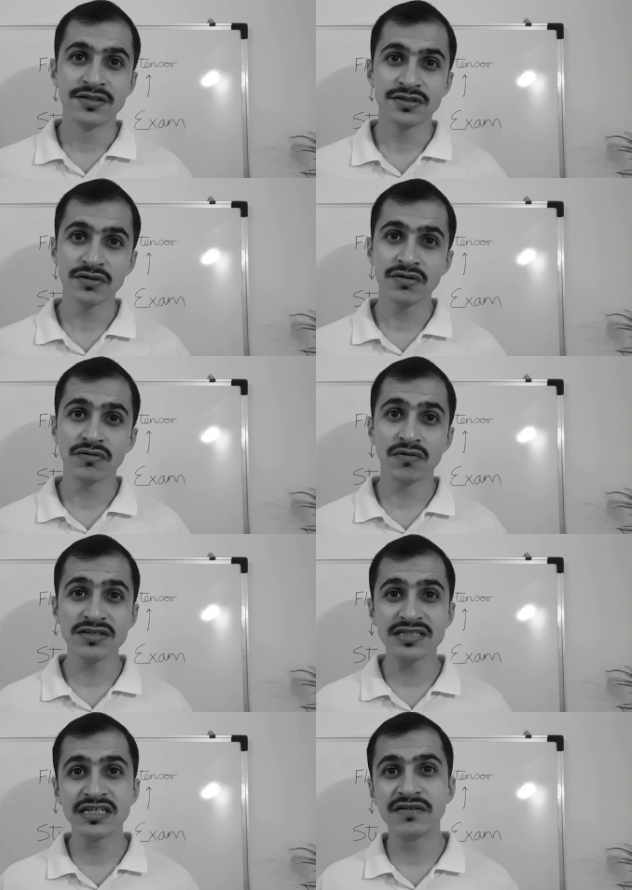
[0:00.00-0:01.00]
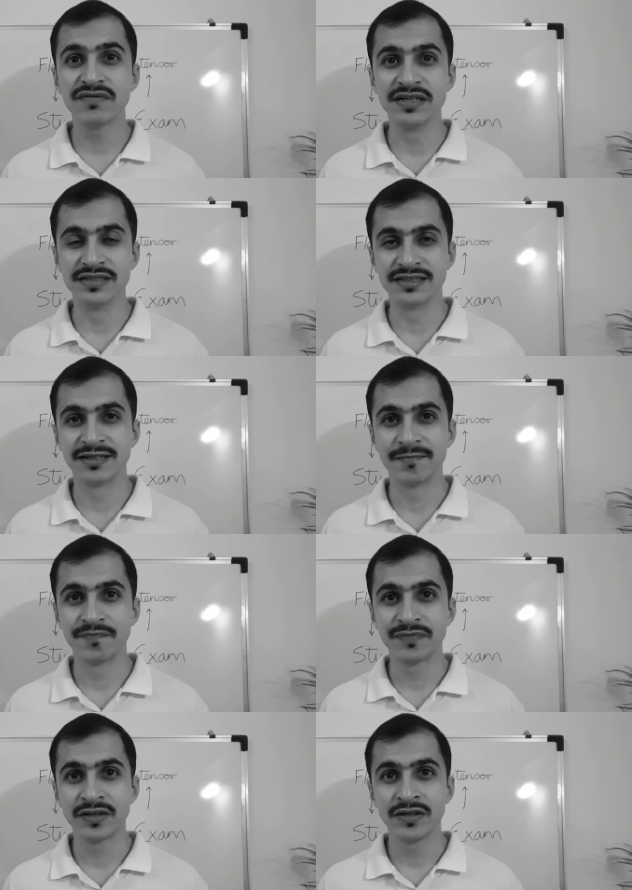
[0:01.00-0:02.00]
So what's the difference?
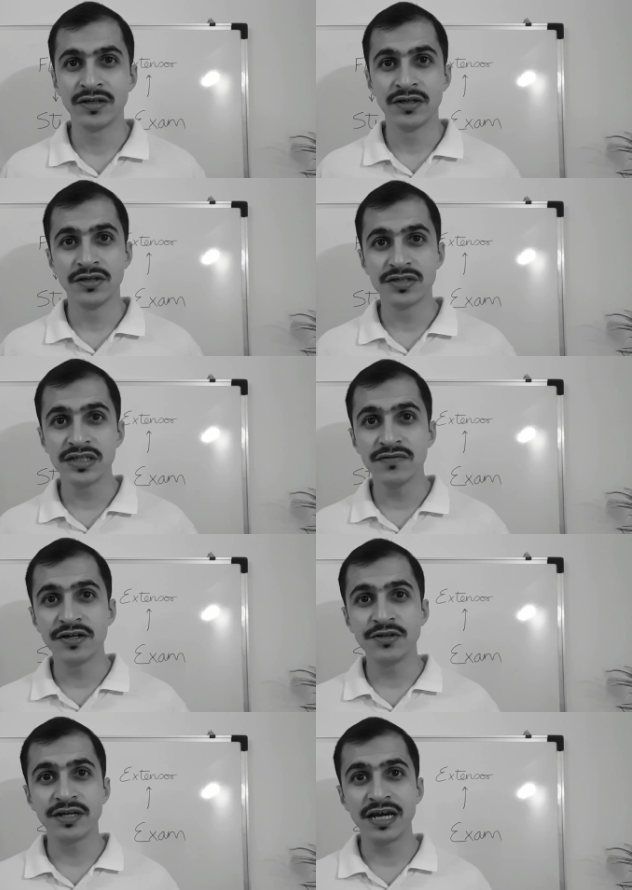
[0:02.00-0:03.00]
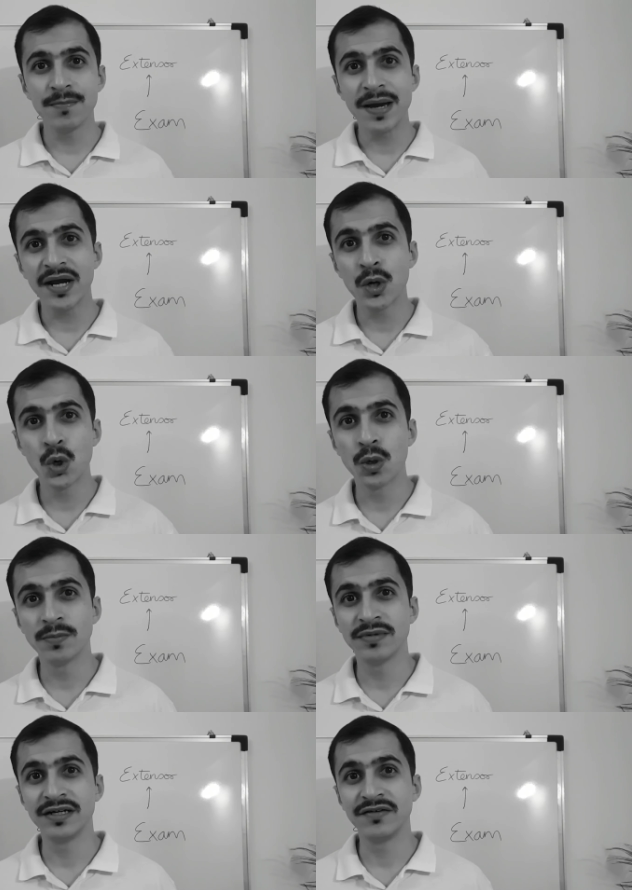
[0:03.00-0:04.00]
You see, when you came back
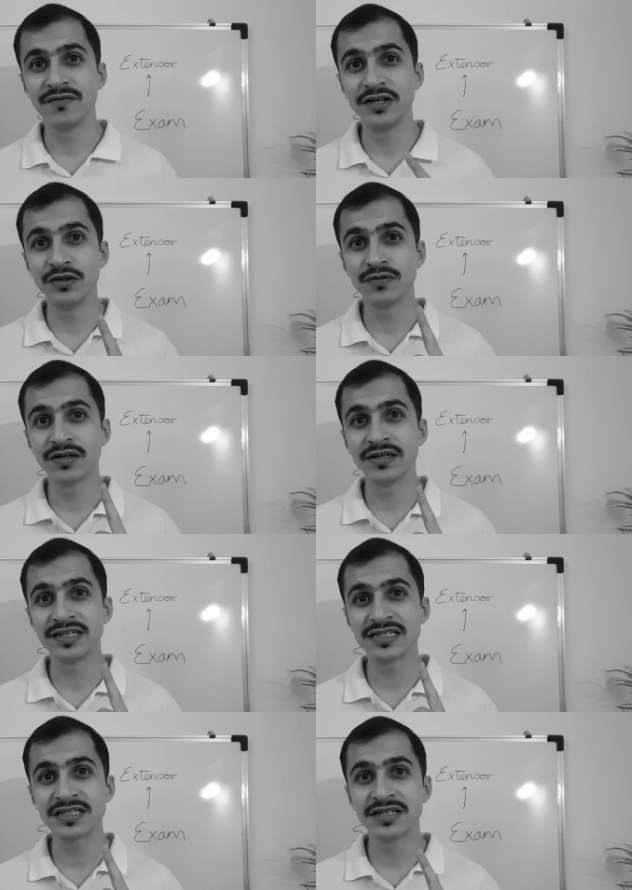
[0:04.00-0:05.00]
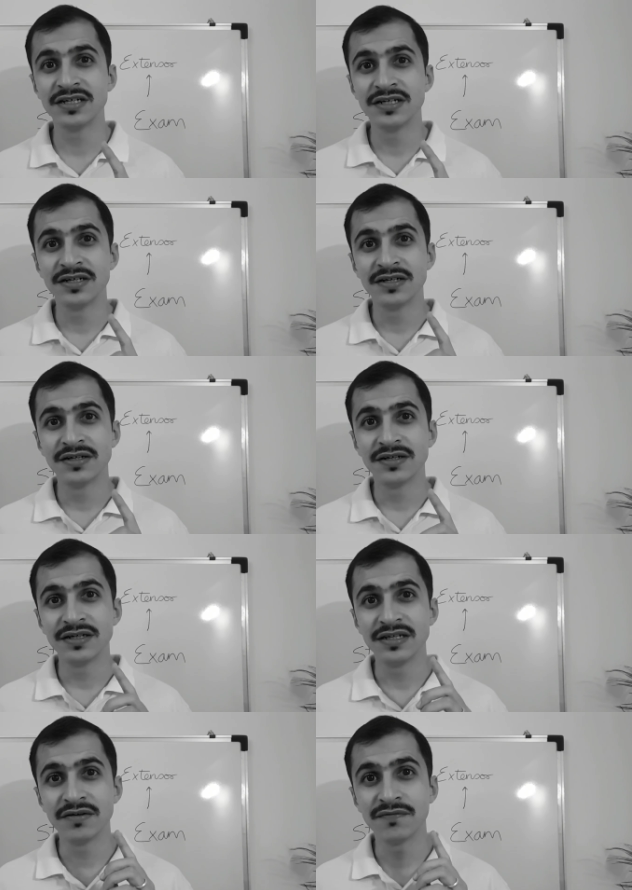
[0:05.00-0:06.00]
home, when you were just
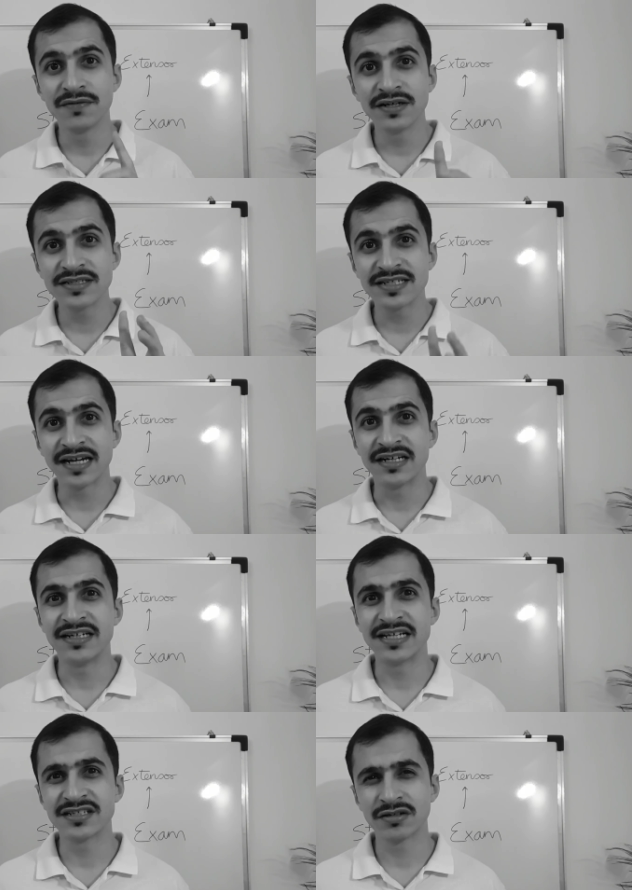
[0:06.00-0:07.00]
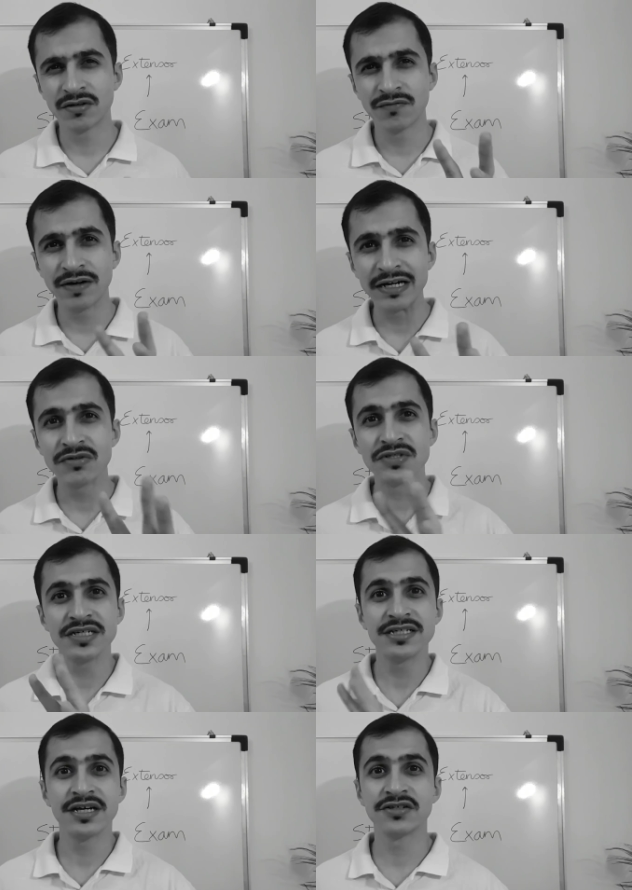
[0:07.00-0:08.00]
in the first standard, that's around five to
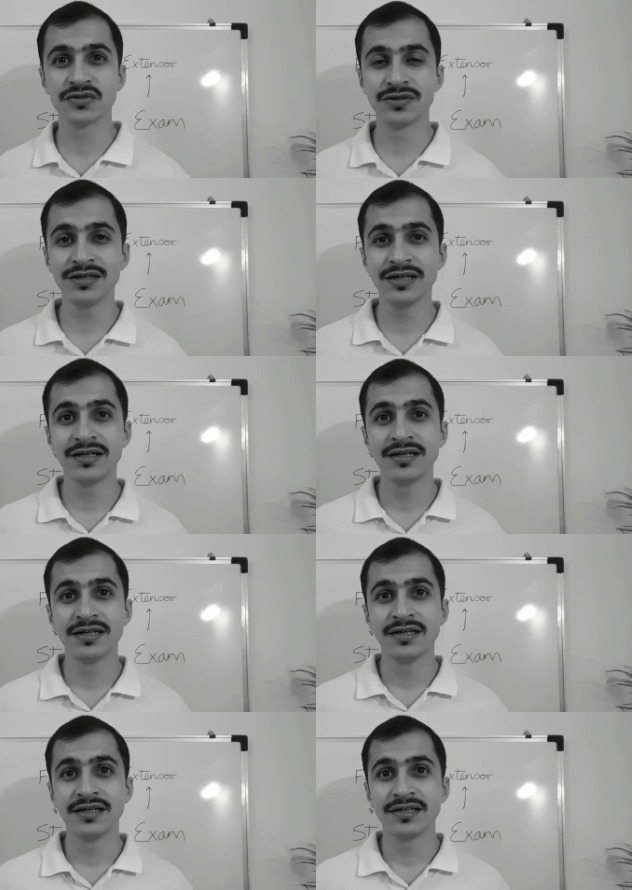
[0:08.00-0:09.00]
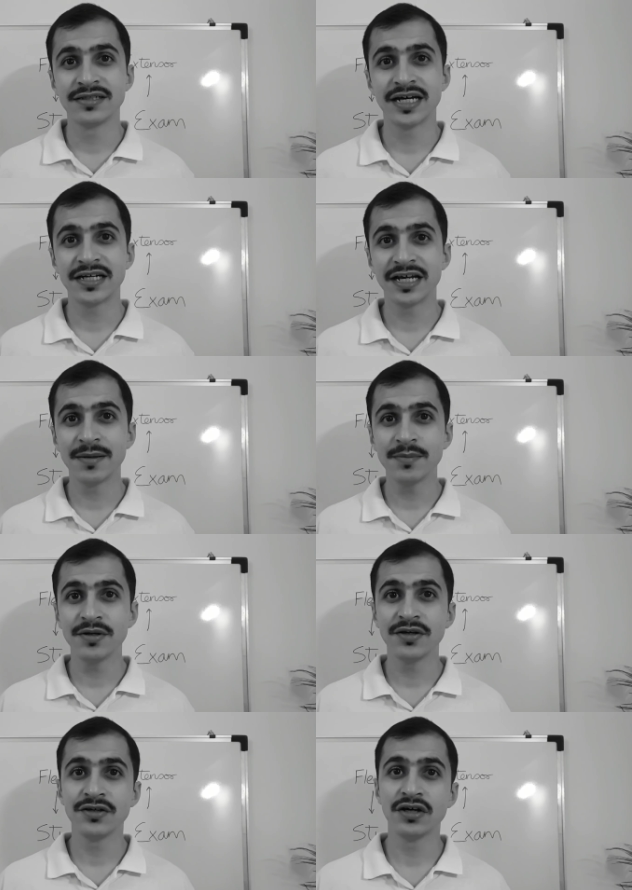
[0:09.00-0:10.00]
six years old, that
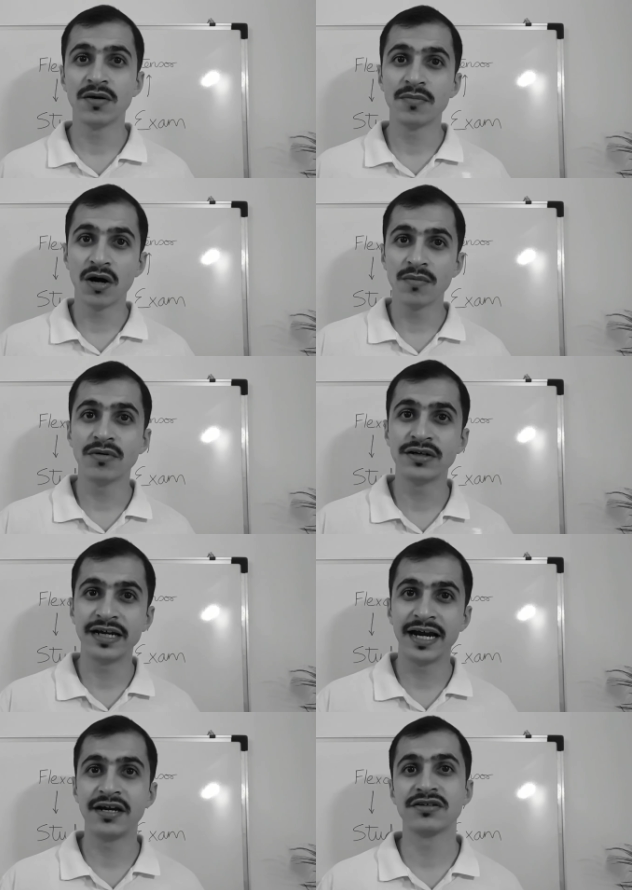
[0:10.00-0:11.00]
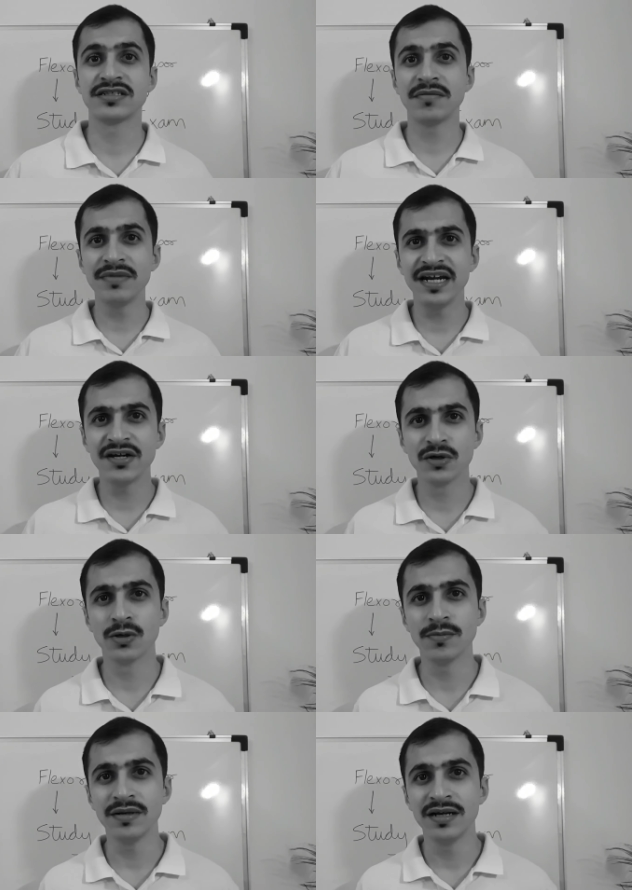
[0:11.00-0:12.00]
time your mom or dad or somebody at
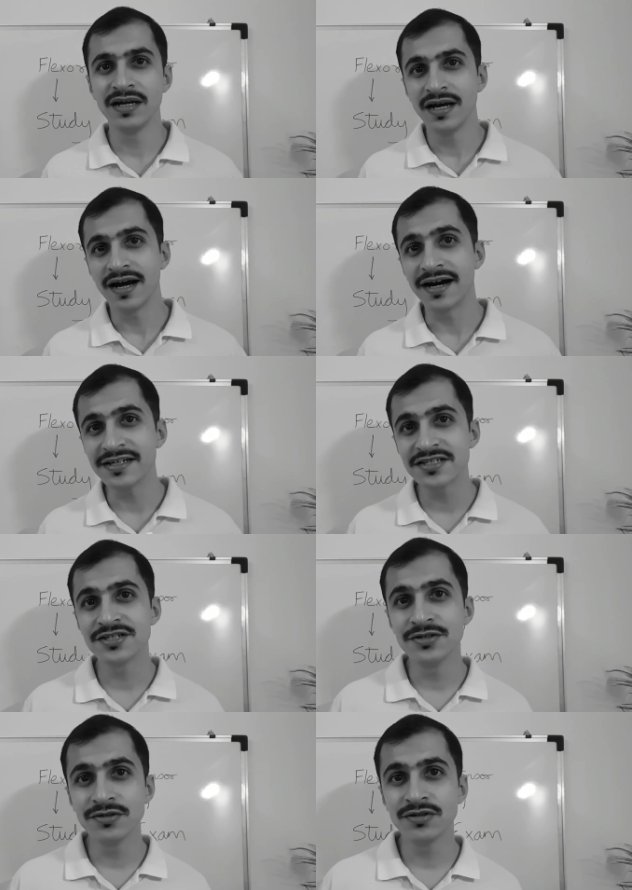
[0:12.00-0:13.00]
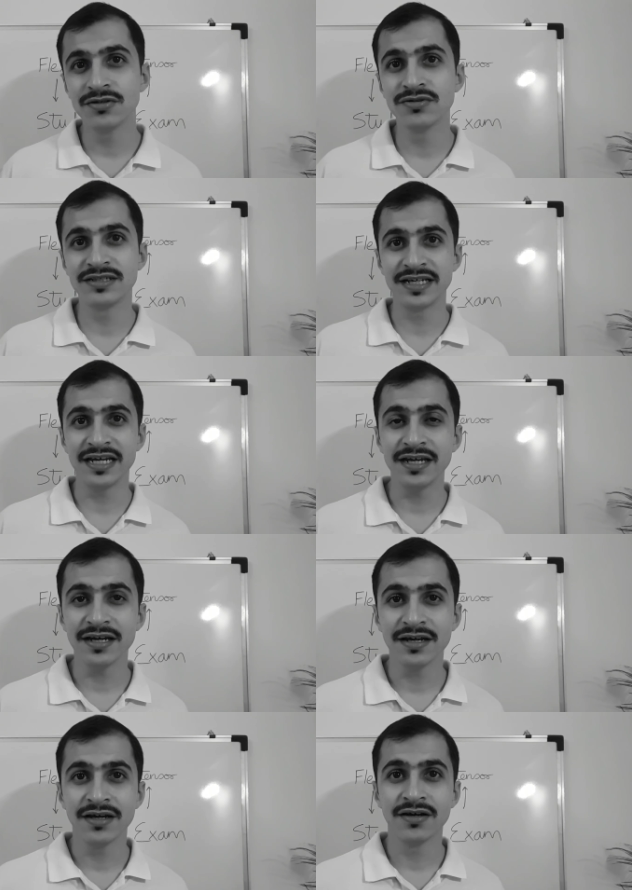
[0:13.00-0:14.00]
home asked you to say
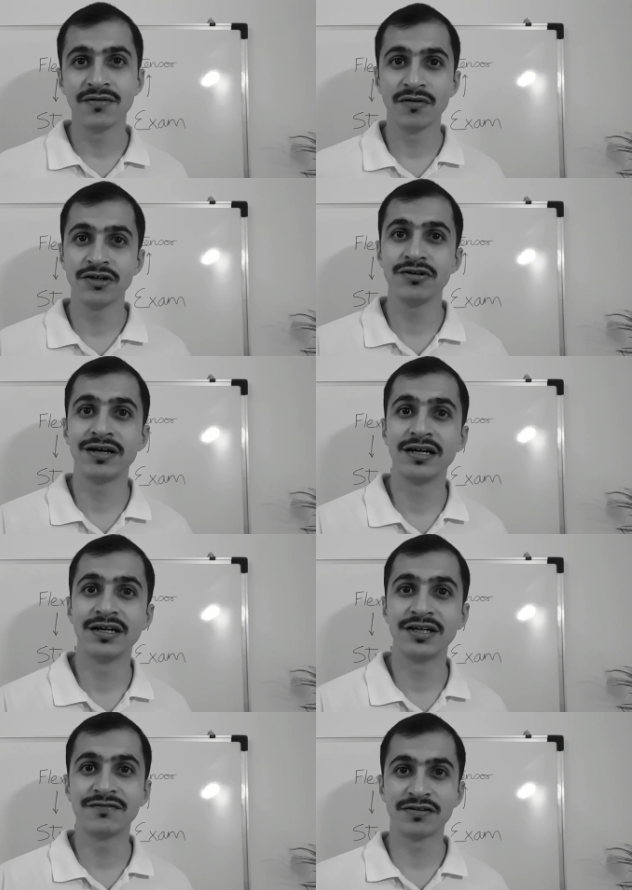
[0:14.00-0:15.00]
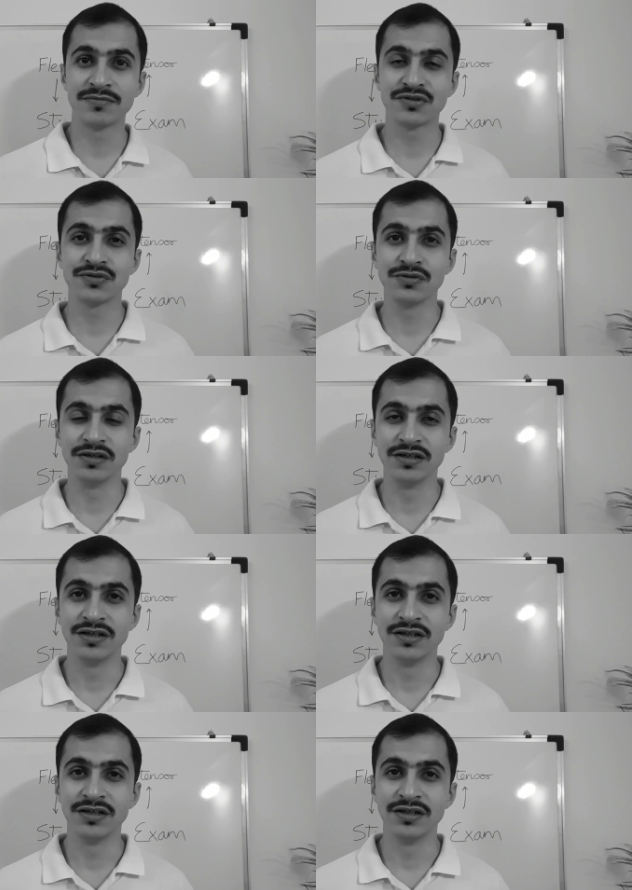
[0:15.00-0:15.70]
what you had learned from school.